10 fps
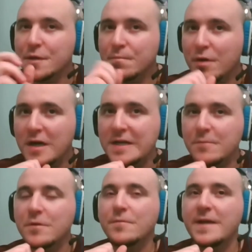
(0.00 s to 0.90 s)
body
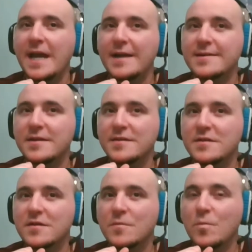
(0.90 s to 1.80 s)
will react in a
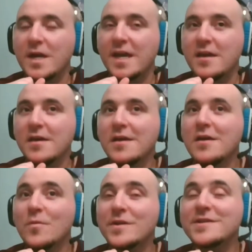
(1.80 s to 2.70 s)
certain way,
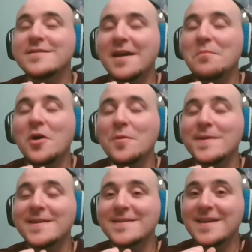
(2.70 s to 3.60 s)
which in that
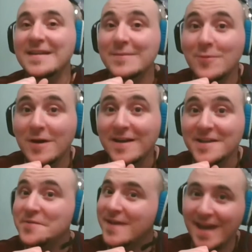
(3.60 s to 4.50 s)
moment, guess what?
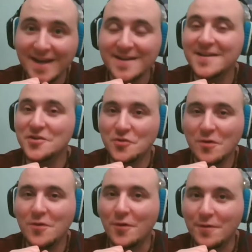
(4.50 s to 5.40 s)
You can't
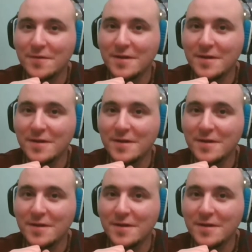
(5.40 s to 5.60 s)
control.